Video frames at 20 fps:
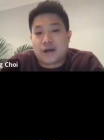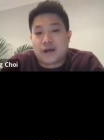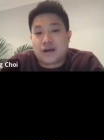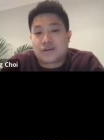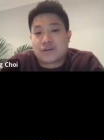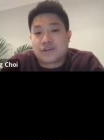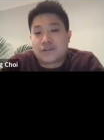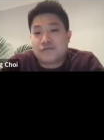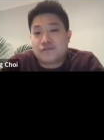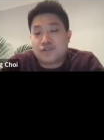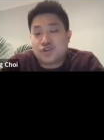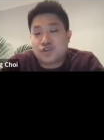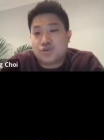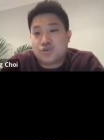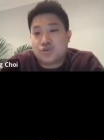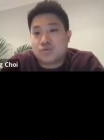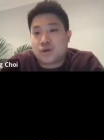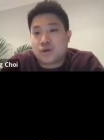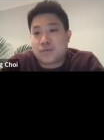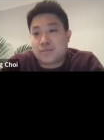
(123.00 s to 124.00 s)
I'll give
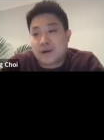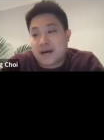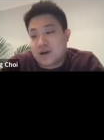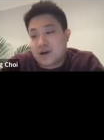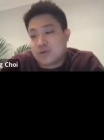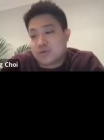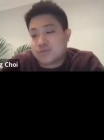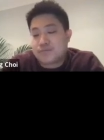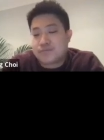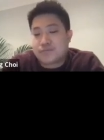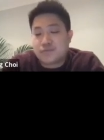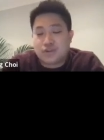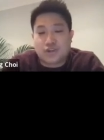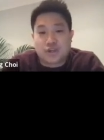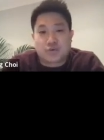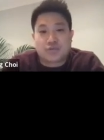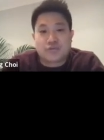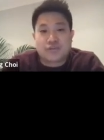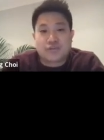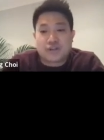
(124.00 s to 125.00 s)
you about
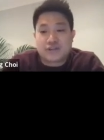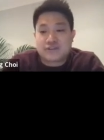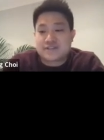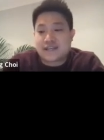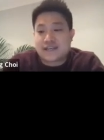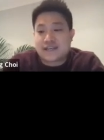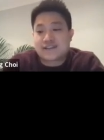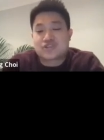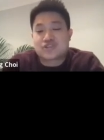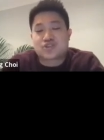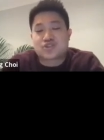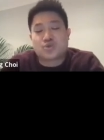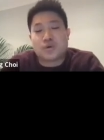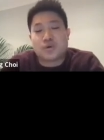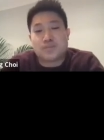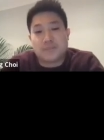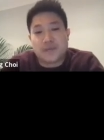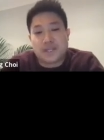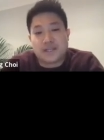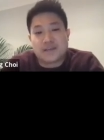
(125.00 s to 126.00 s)
30 seconds to
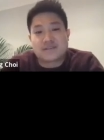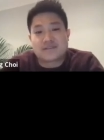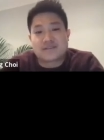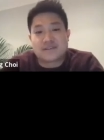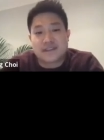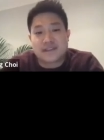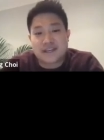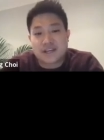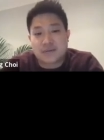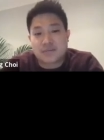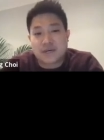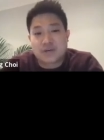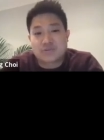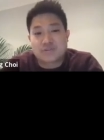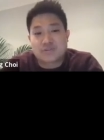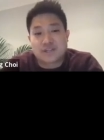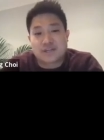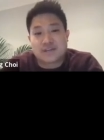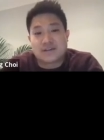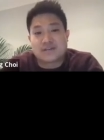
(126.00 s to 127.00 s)
a minute to think
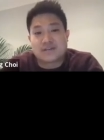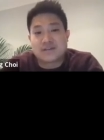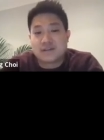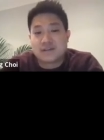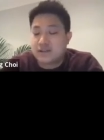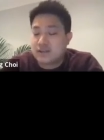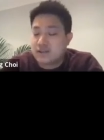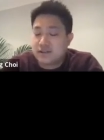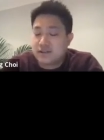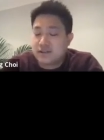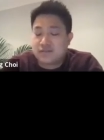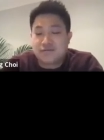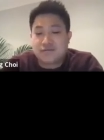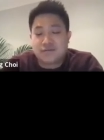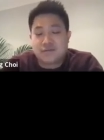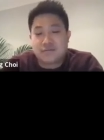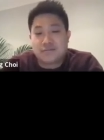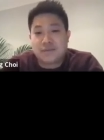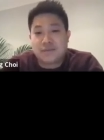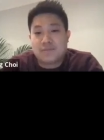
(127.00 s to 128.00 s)
about it,
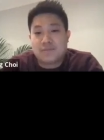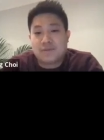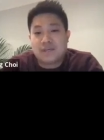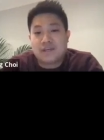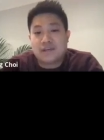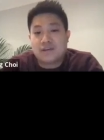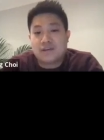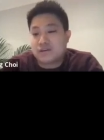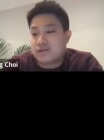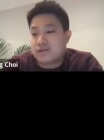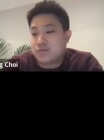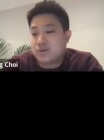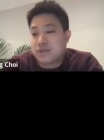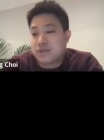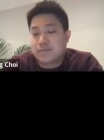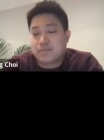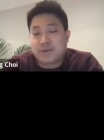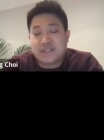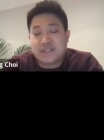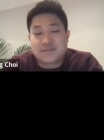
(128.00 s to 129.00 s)
maybe
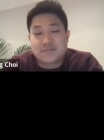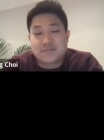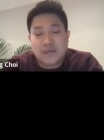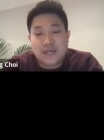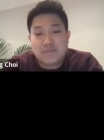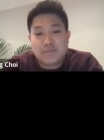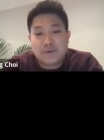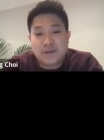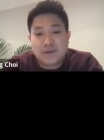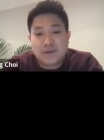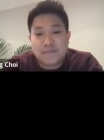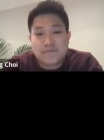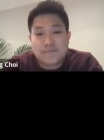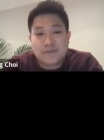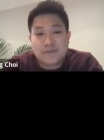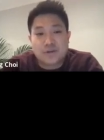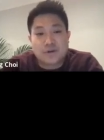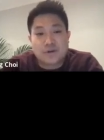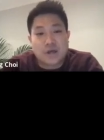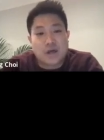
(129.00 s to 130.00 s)
with a piece of paper
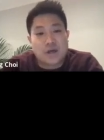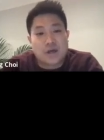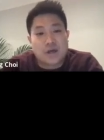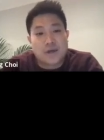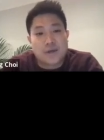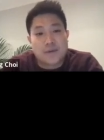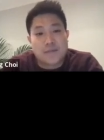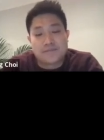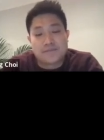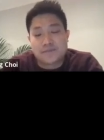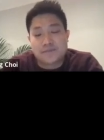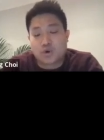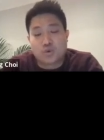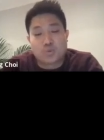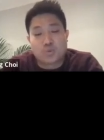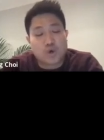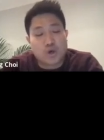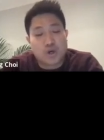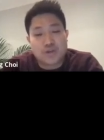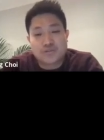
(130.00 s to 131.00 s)

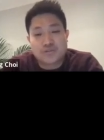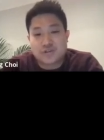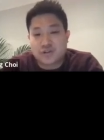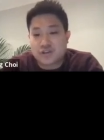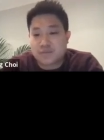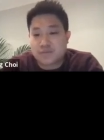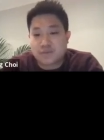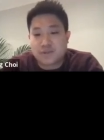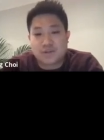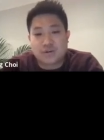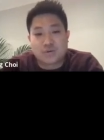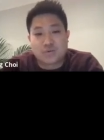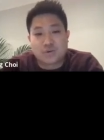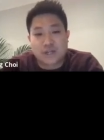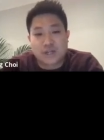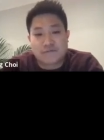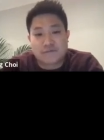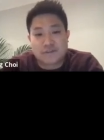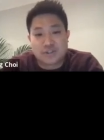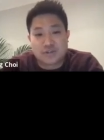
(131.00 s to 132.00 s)
or Word document or
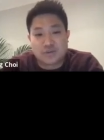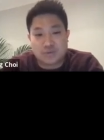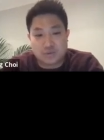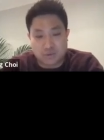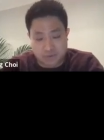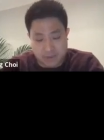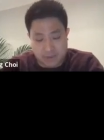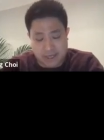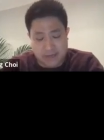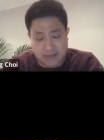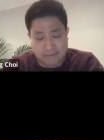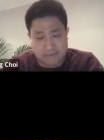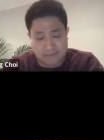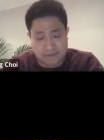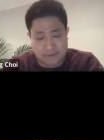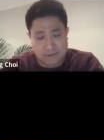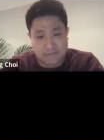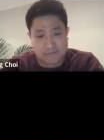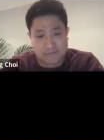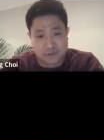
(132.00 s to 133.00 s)
whatever you have
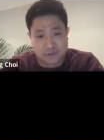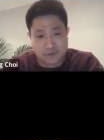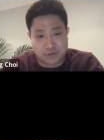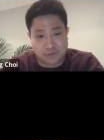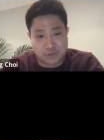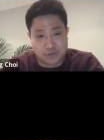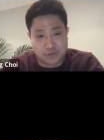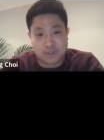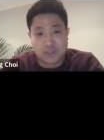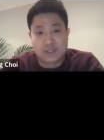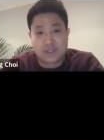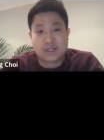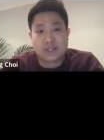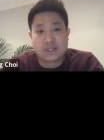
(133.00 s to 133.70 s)
in front of you.